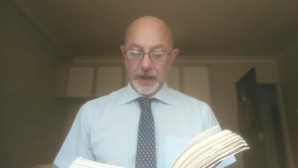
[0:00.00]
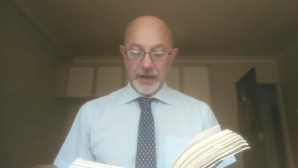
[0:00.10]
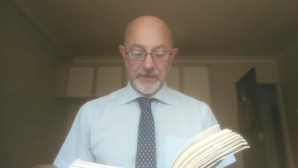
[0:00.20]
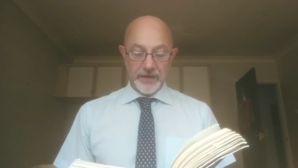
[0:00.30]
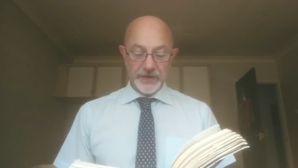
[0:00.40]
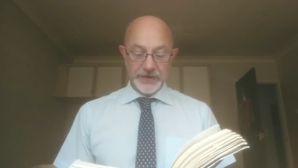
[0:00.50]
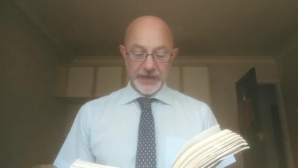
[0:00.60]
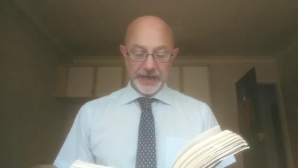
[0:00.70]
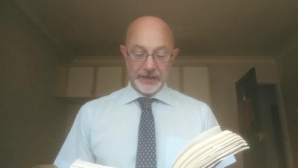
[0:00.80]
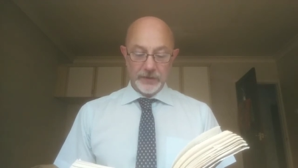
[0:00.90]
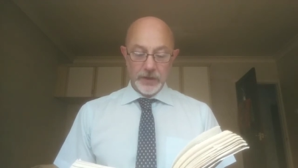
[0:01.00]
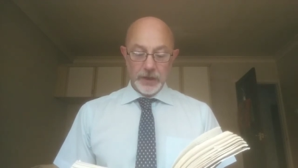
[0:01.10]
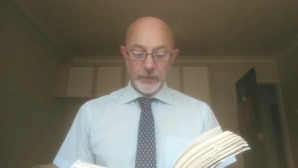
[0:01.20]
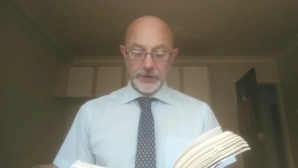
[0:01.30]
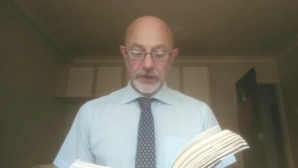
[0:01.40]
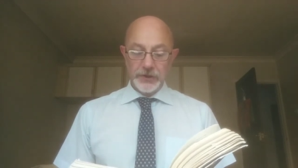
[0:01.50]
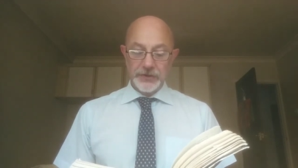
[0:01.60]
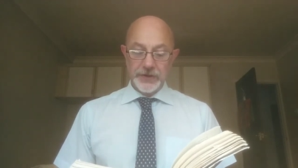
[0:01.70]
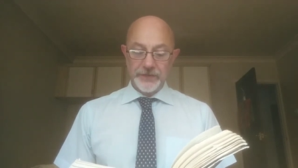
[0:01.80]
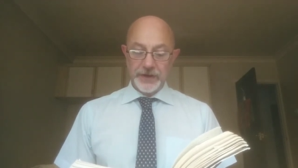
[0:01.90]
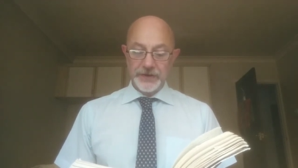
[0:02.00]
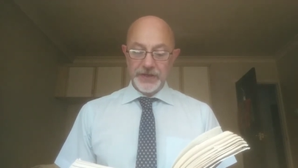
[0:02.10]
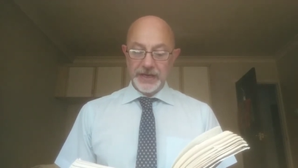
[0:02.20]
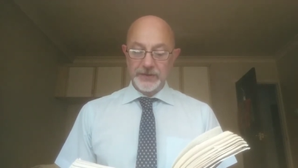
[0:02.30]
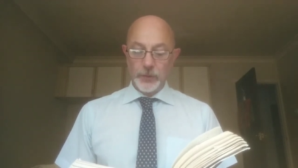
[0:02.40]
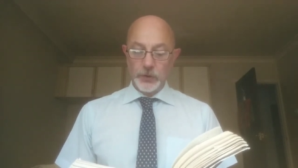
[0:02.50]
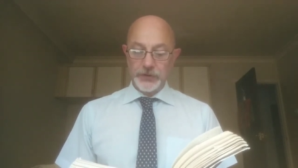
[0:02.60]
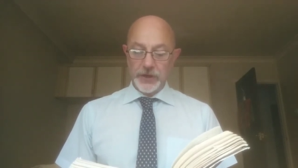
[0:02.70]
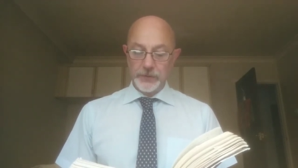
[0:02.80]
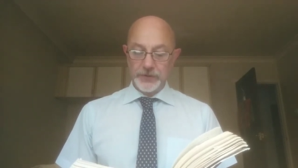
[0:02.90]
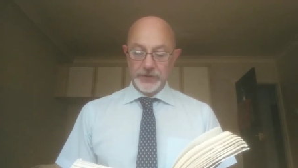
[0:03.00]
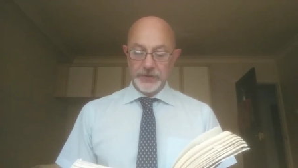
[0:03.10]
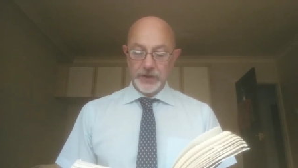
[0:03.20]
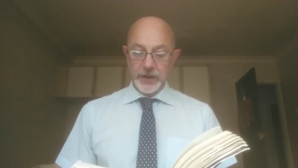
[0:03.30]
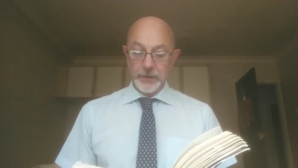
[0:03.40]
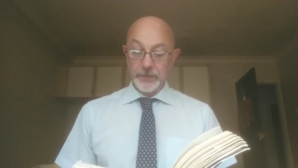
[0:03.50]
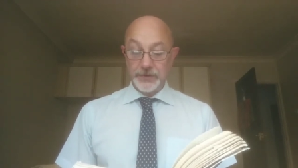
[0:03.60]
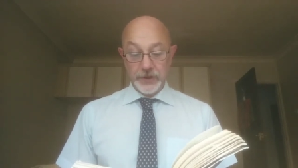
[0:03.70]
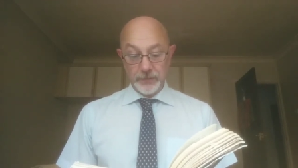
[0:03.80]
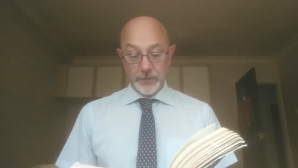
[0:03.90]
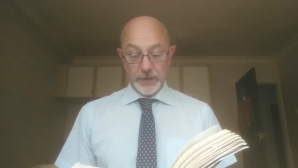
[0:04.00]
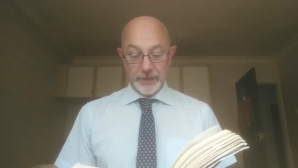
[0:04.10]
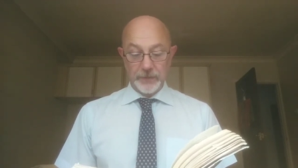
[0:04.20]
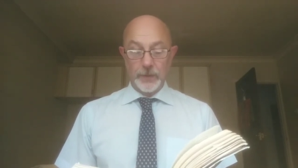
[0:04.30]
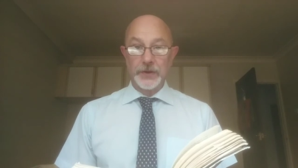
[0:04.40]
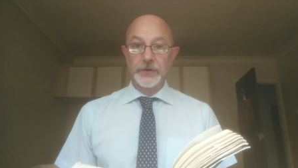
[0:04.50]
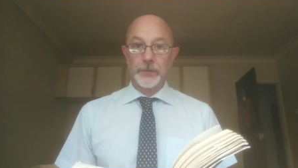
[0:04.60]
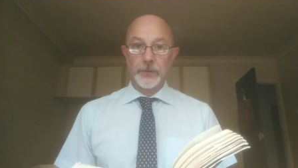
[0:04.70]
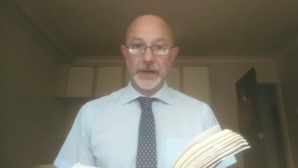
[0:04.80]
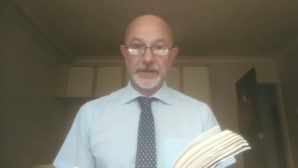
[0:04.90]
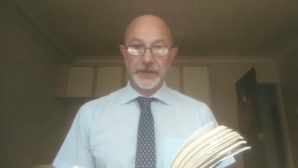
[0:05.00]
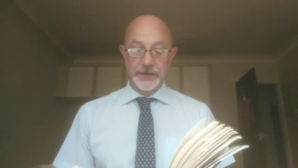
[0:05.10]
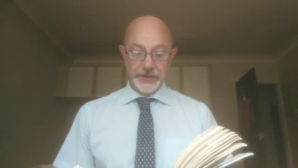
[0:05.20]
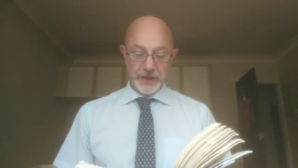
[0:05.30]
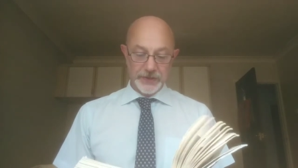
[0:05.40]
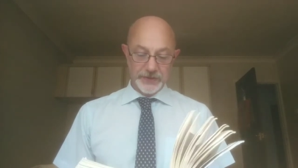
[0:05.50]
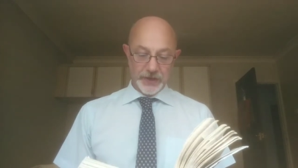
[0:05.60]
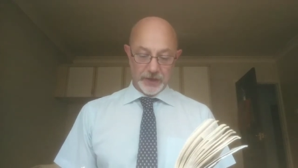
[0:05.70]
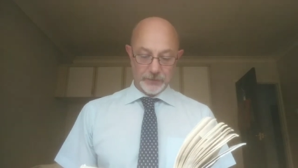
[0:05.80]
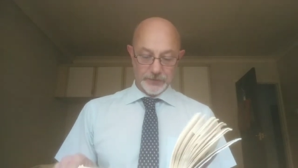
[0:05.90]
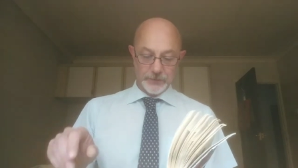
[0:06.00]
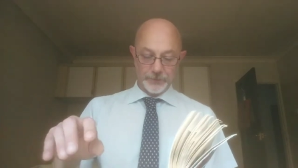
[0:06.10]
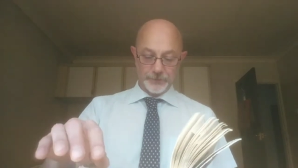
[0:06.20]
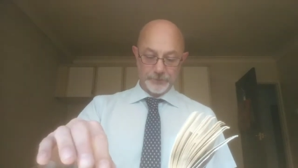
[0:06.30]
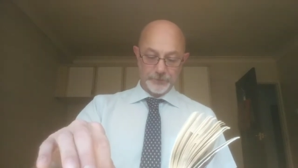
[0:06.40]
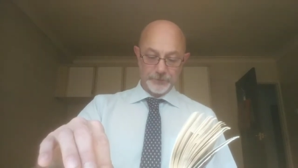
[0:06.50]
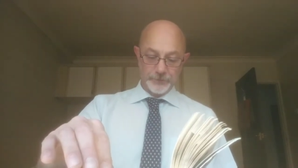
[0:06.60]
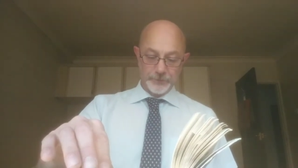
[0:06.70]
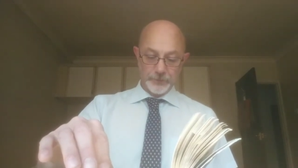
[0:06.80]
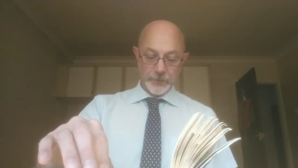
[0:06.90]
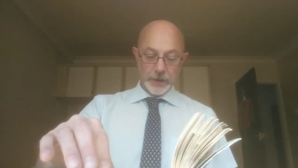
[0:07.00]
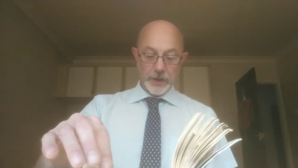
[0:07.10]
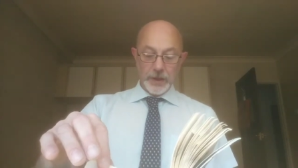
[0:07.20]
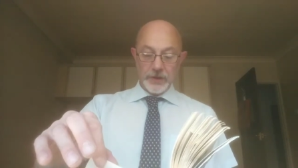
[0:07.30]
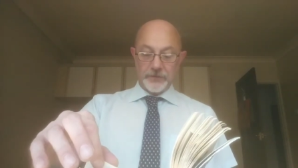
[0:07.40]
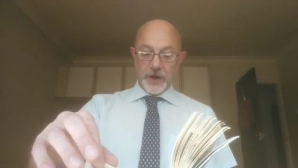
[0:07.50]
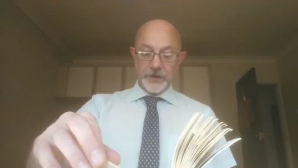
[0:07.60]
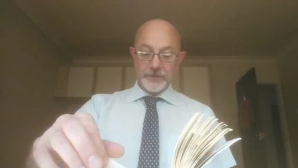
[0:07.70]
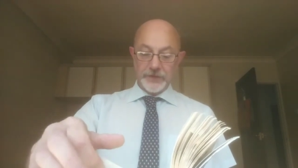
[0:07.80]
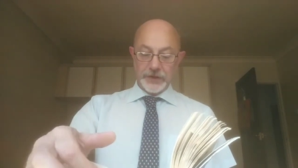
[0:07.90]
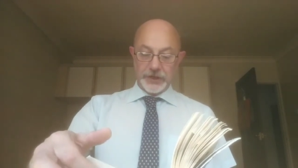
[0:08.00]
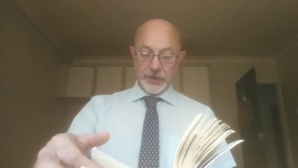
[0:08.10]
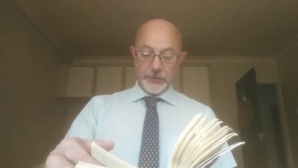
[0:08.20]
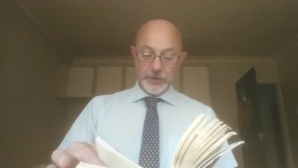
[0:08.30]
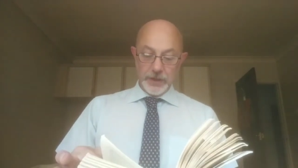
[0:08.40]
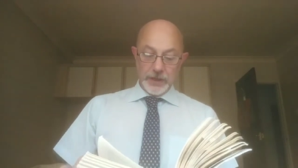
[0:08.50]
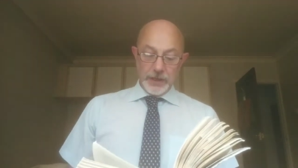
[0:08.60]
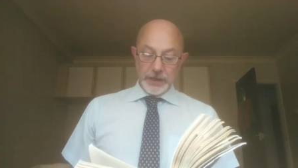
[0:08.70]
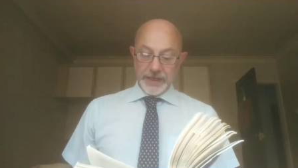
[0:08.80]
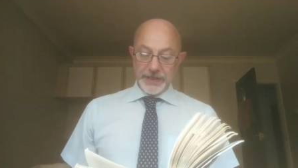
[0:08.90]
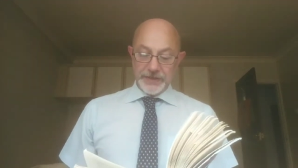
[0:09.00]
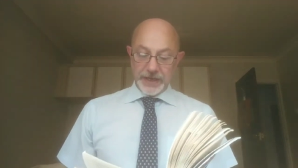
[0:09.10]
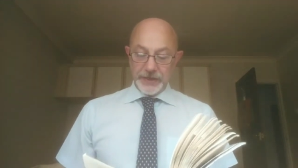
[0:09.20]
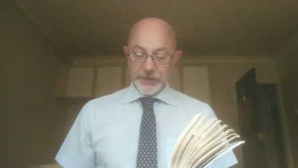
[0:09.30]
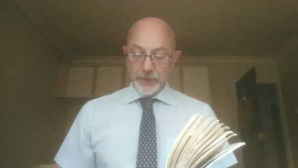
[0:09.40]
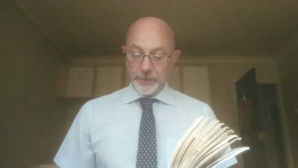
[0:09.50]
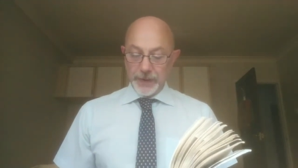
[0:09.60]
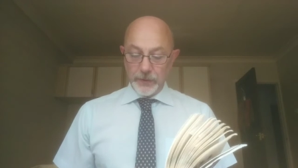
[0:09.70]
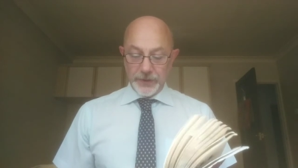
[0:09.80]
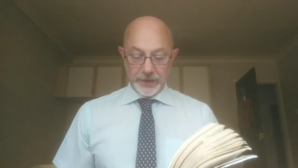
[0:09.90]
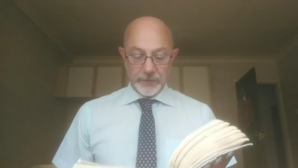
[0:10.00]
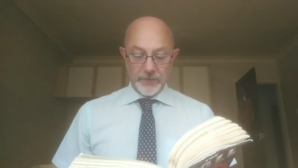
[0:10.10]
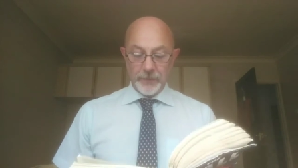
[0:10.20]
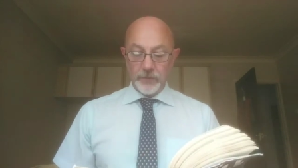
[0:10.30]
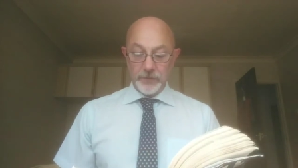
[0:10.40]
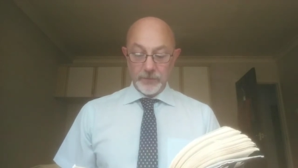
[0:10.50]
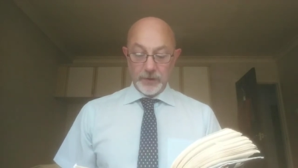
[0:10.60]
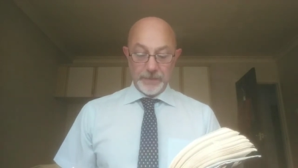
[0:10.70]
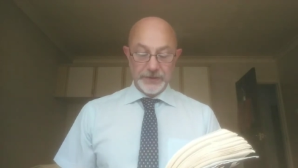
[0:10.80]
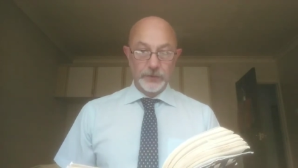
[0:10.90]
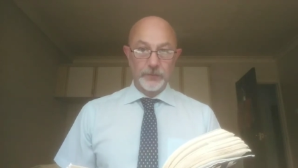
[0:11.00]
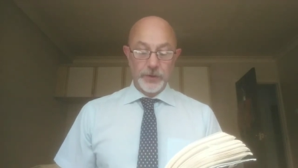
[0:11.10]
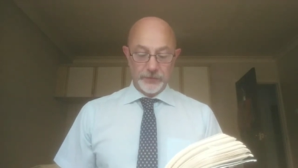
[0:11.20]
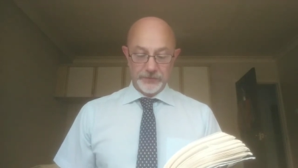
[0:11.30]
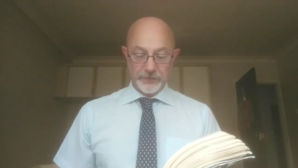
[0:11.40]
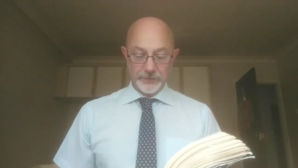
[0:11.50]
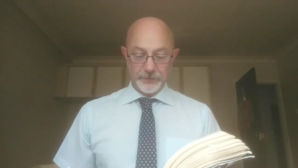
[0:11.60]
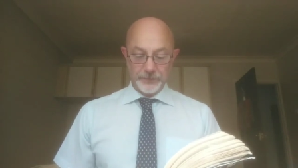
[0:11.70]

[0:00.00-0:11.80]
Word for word: I have ever seen, which looks as if it contains more soldiers, presumably the ones operating the turnstiles. The front of the queue leads into a building with a, a metal roof.